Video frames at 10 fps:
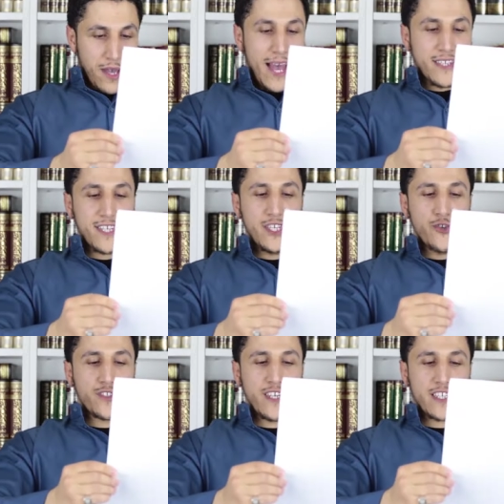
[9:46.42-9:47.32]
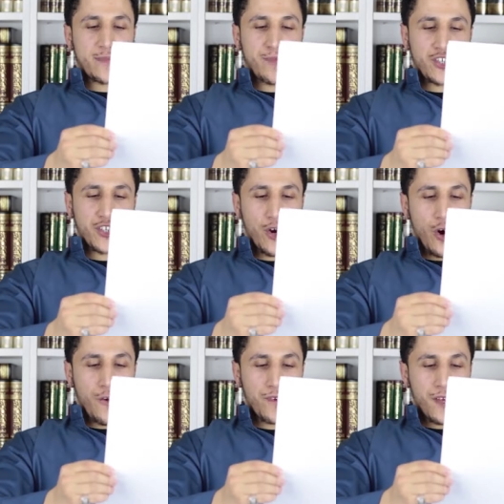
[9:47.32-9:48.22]
Hence he used the expression
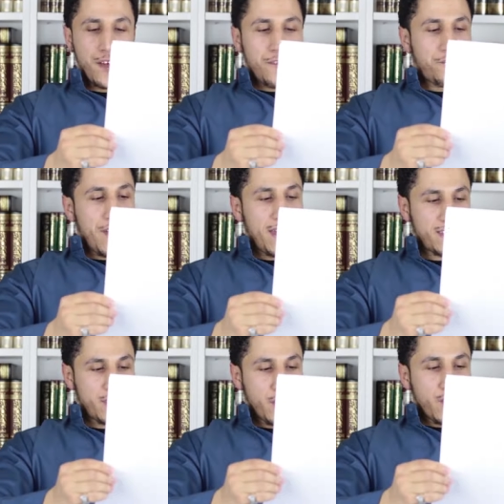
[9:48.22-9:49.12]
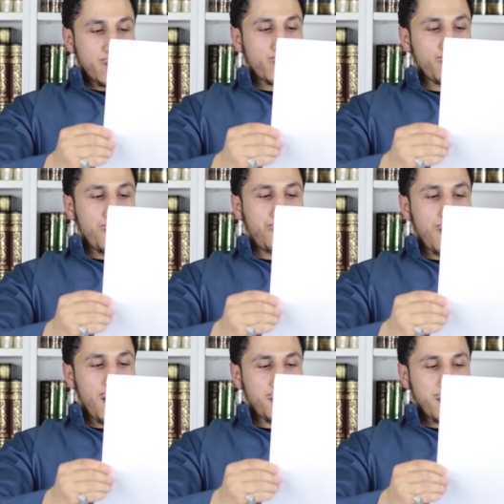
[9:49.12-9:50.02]
of face to
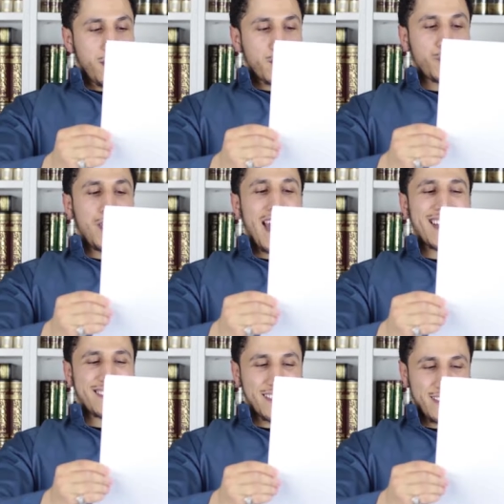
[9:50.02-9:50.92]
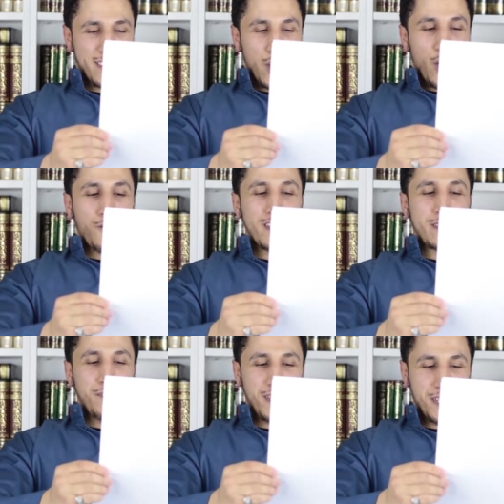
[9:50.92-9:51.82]
refer to the essence of
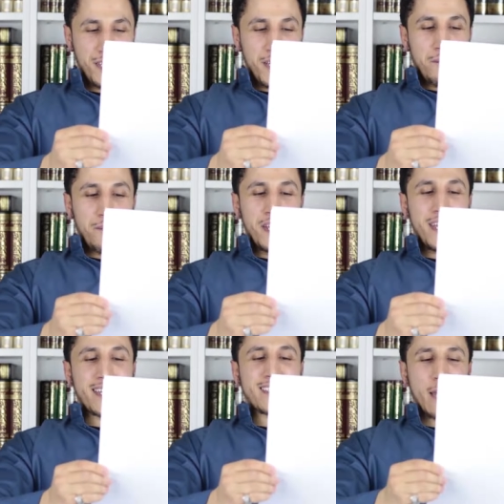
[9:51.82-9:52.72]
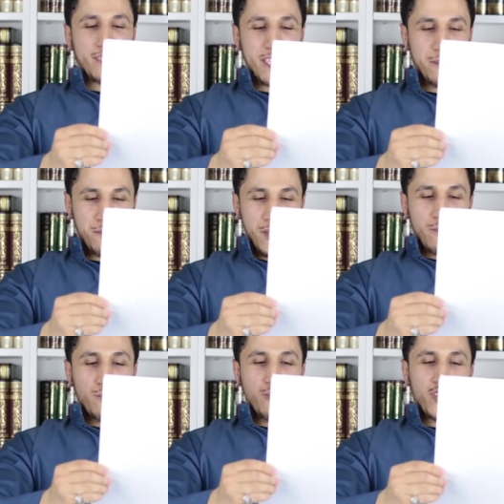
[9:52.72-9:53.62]
his being, meaning except him.
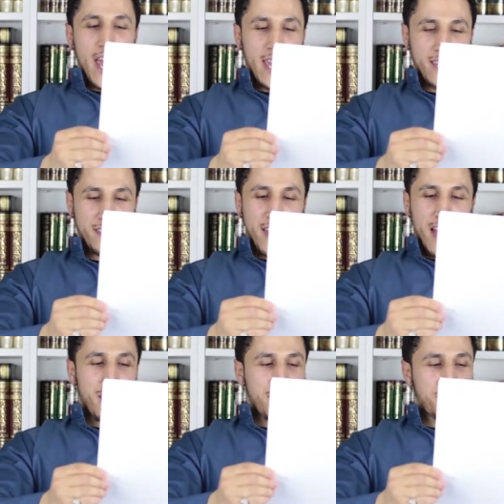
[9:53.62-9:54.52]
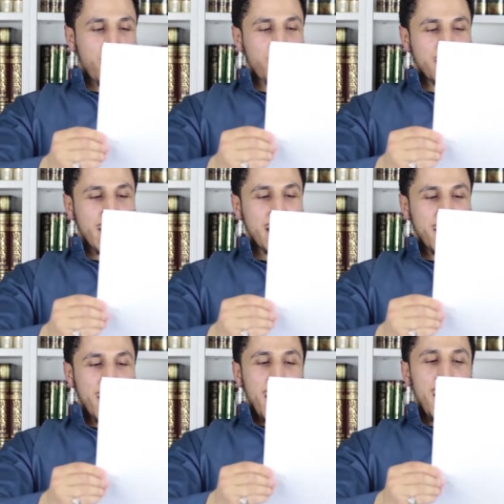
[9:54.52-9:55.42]
Mujahid and Thawri
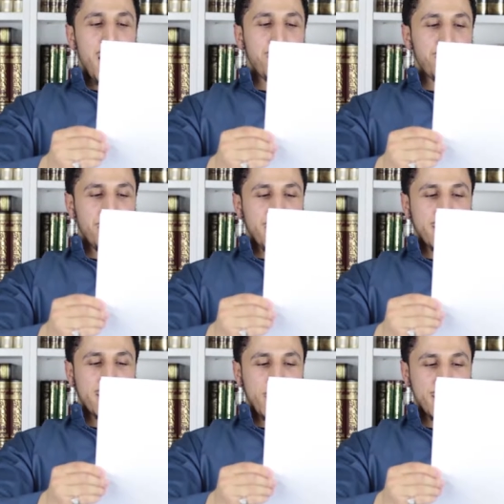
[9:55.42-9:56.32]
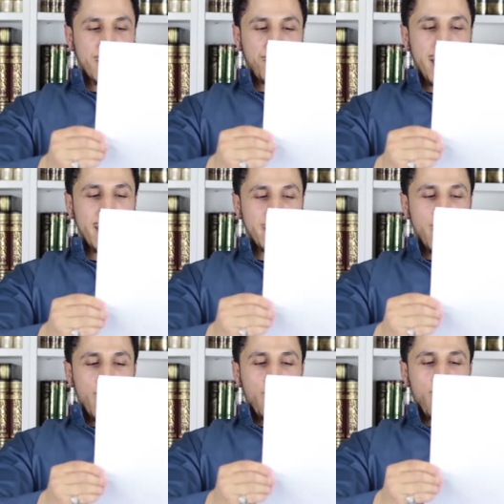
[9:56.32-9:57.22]
said, everything except his
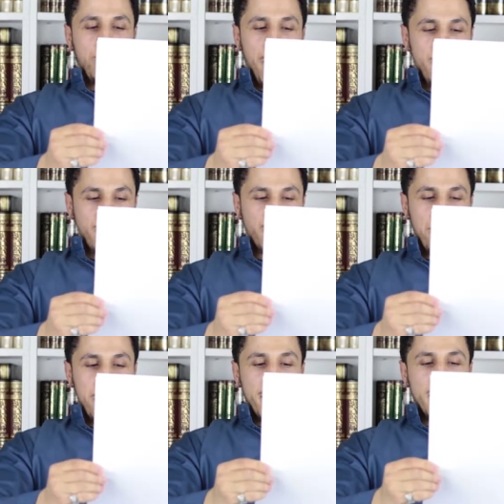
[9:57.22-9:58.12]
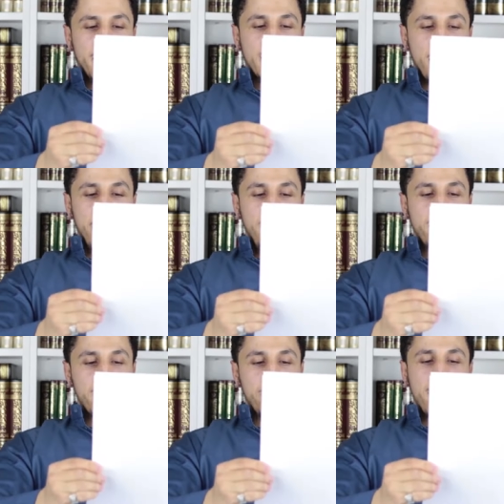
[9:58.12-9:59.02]
face will perish, except
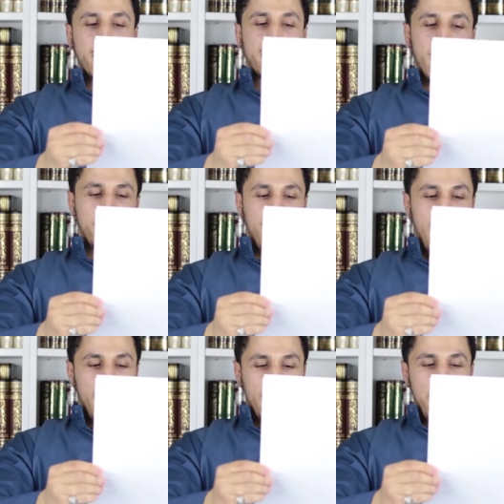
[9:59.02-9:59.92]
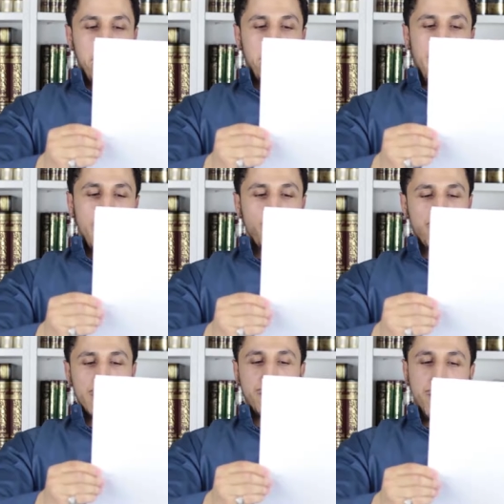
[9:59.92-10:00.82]
that, except that by
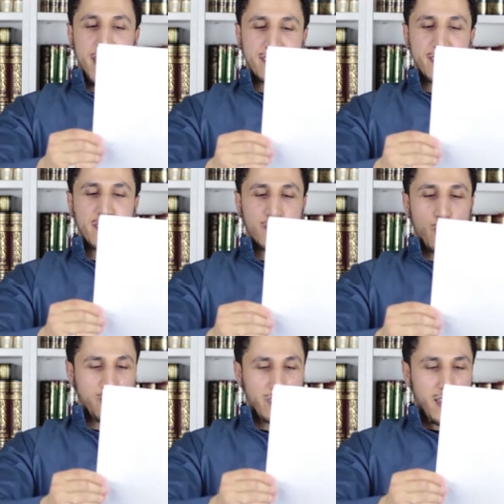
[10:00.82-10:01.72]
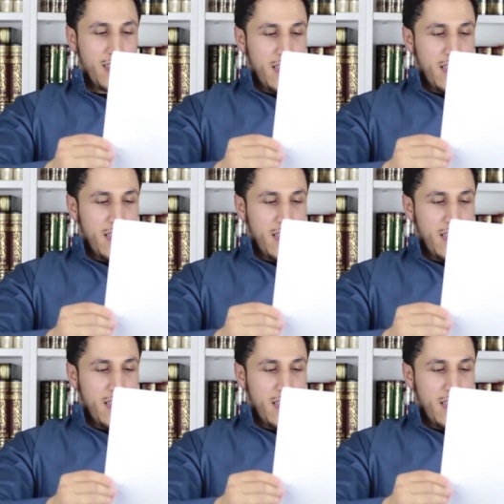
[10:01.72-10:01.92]
which his face is sought.